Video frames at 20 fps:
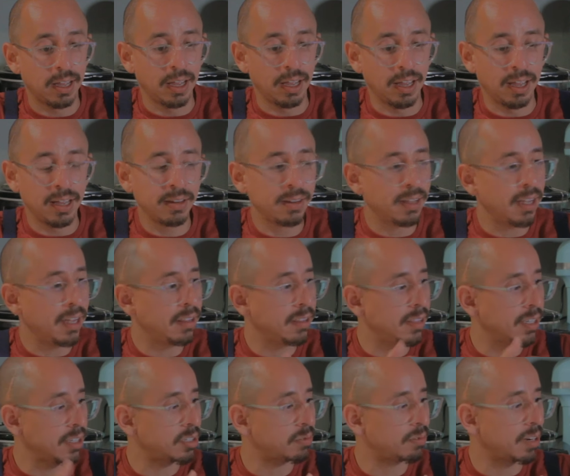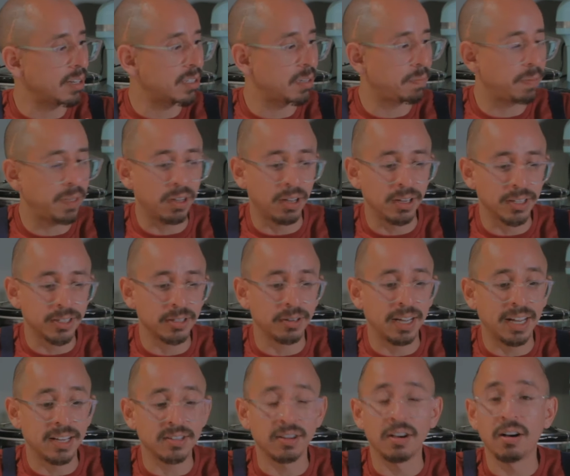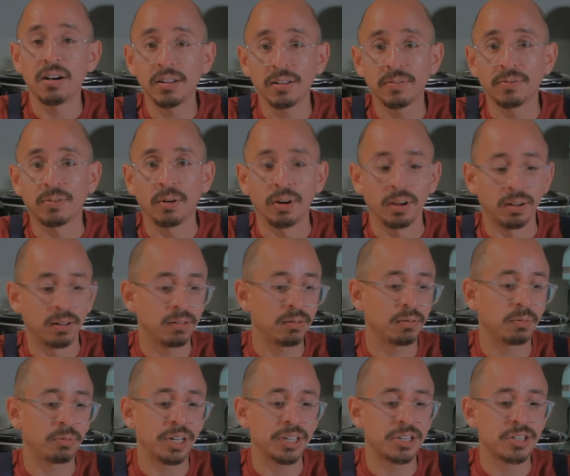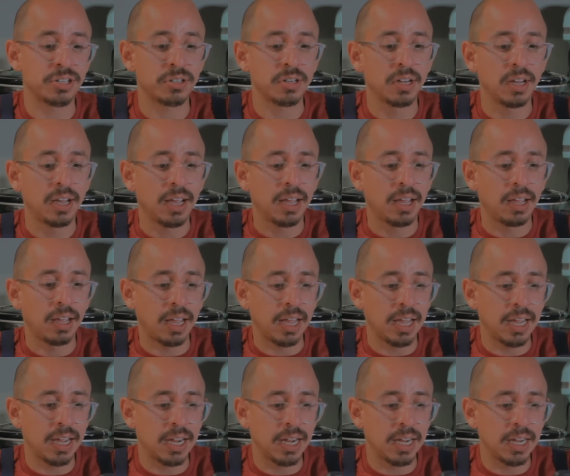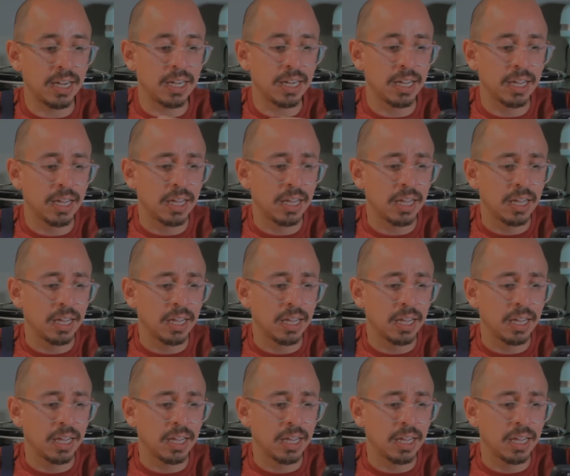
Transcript: And then this recipe also has olive oil, which a